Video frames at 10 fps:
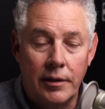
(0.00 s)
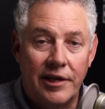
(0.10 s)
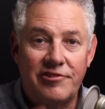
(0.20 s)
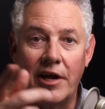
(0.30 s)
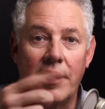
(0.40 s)

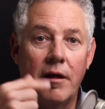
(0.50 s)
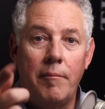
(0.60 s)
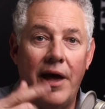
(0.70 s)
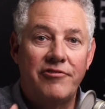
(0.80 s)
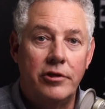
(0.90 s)
They sent in a
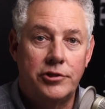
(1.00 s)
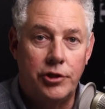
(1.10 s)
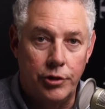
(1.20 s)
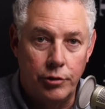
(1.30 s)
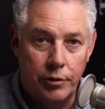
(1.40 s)
message
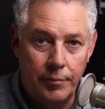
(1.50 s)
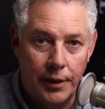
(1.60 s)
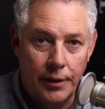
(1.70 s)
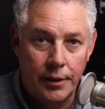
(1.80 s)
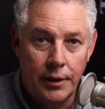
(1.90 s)
to you and
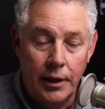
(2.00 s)
me.